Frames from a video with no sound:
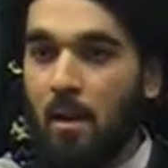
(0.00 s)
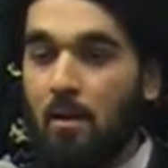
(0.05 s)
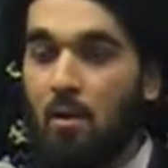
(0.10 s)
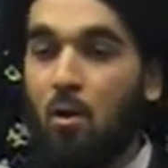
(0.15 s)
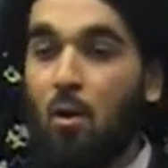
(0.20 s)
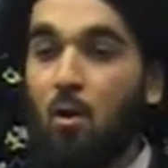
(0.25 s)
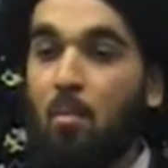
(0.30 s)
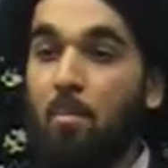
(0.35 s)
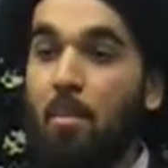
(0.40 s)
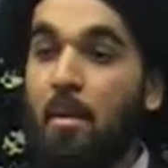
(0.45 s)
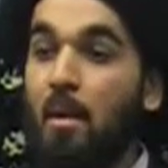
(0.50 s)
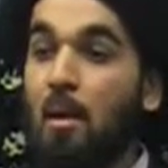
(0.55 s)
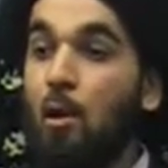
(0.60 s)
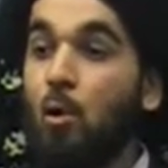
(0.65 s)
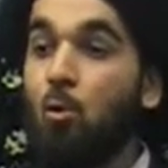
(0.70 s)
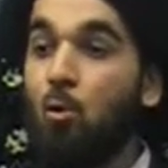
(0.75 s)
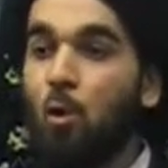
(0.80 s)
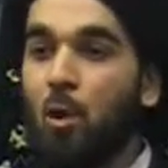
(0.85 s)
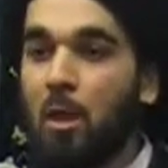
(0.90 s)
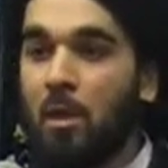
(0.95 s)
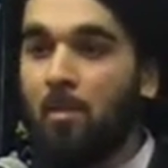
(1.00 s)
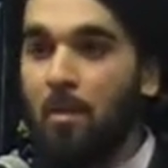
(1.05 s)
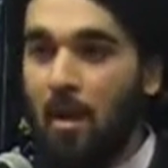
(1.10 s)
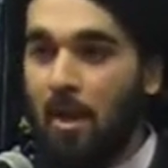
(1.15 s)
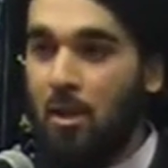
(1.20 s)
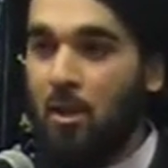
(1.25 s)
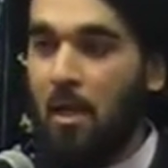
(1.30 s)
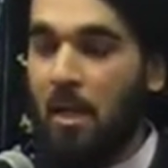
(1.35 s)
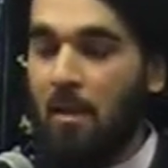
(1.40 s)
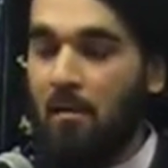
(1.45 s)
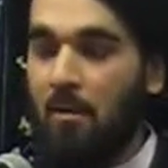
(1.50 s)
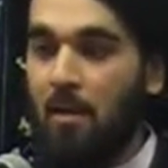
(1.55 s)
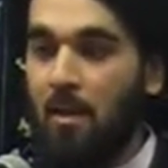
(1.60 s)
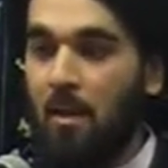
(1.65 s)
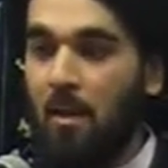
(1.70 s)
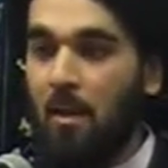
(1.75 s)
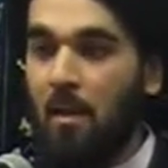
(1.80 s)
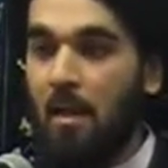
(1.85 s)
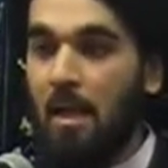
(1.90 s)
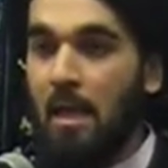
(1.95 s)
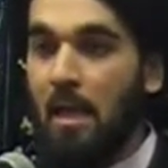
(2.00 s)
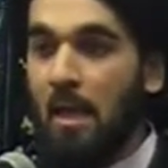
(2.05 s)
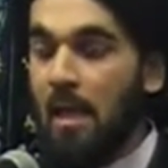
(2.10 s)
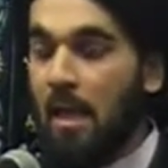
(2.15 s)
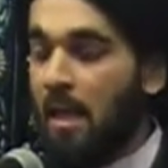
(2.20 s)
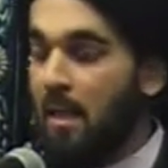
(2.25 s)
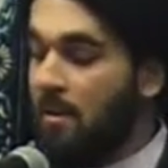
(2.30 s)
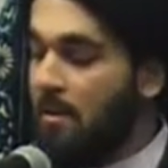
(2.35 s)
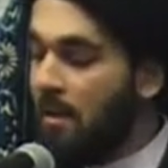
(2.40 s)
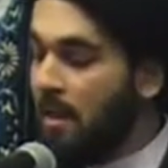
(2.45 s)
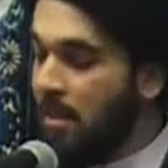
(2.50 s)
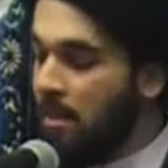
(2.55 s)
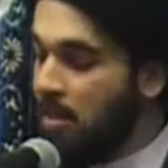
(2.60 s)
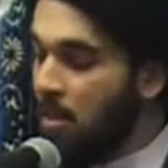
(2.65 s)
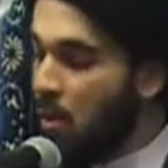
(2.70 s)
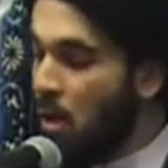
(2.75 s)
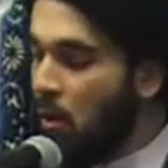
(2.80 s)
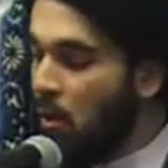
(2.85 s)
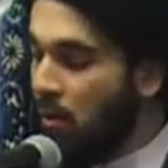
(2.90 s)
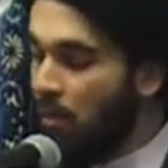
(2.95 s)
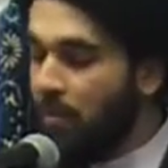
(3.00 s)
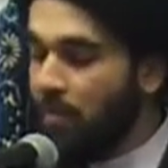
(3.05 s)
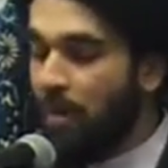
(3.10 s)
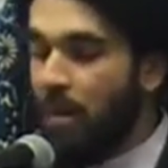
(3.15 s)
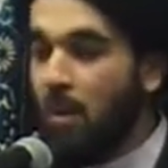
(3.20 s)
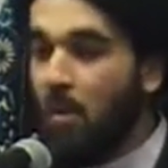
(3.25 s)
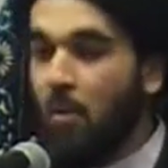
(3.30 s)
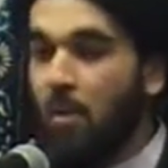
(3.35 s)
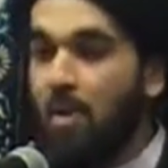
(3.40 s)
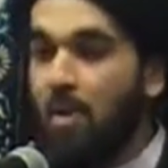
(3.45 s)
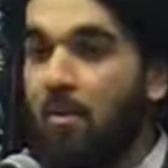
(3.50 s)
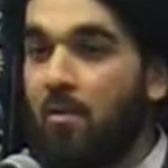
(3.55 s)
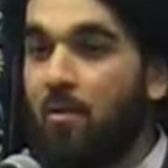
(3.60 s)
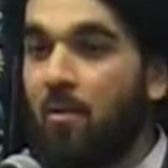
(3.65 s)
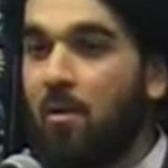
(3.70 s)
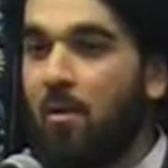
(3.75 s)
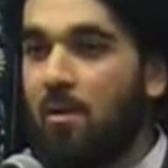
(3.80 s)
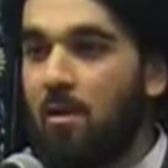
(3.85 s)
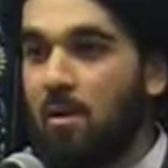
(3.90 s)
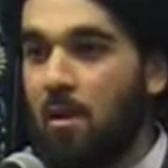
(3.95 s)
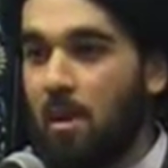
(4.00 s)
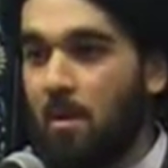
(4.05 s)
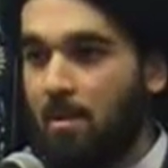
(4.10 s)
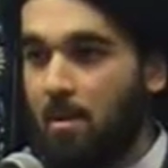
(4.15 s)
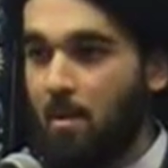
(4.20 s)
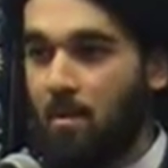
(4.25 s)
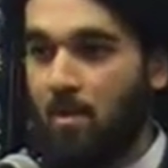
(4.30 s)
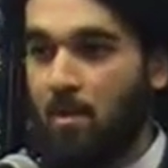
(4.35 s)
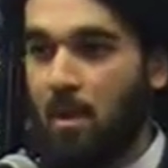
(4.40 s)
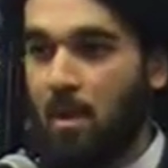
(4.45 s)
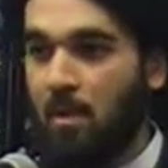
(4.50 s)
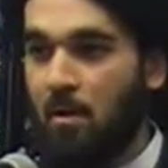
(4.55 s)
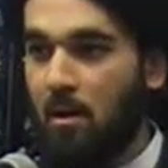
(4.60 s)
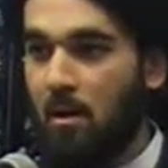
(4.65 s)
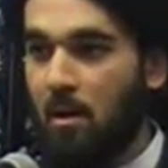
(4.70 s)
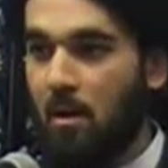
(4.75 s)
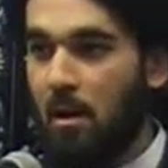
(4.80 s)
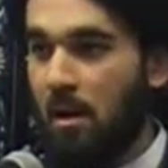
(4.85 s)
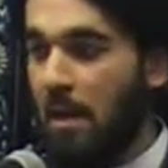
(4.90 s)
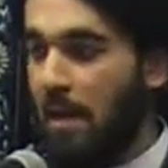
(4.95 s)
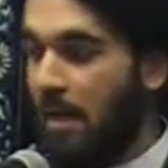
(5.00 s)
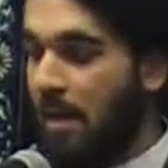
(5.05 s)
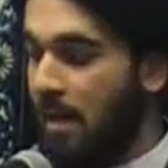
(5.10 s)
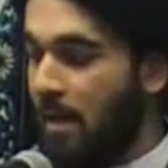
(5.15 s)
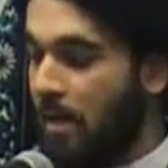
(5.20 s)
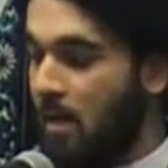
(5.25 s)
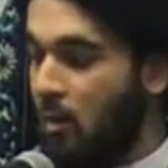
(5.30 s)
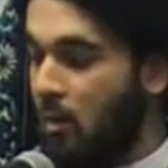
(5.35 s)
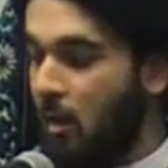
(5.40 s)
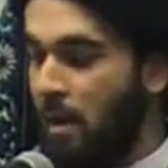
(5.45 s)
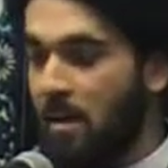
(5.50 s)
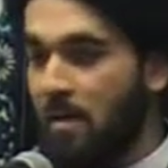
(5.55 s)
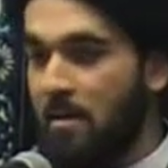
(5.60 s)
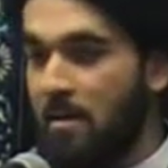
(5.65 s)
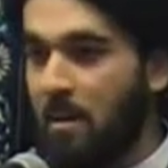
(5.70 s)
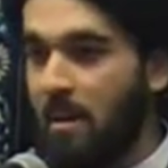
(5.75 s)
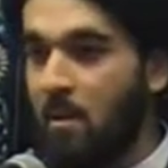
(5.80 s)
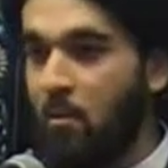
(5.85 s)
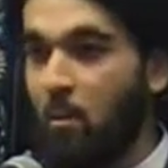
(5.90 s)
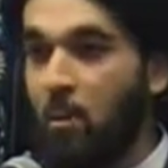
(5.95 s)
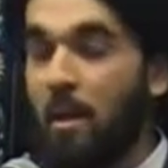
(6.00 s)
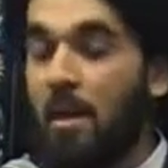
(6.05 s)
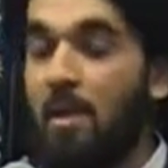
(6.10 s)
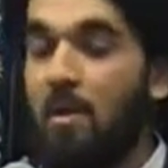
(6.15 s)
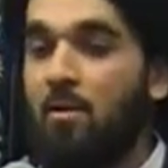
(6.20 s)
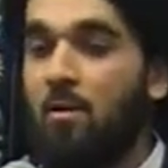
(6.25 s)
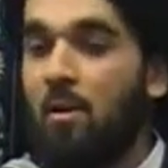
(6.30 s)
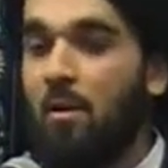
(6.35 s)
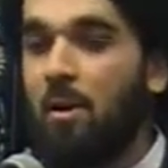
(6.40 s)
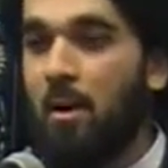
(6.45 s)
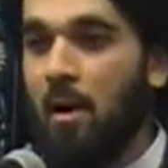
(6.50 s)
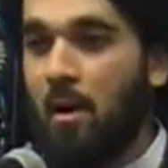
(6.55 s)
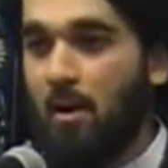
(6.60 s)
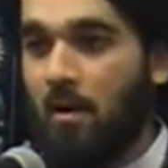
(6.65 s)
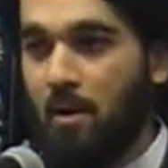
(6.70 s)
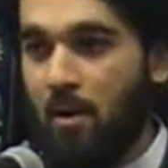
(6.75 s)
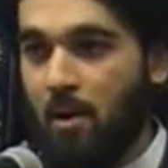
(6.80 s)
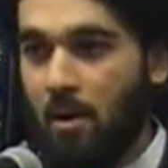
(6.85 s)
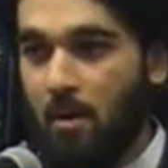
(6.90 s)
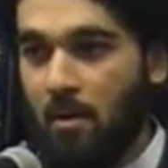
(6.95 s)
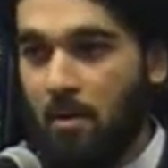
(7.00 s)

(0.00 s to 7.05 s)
Don't be allured by shaitan. He says don't follow footsteps of shaitan. Because one sin will lead to the other.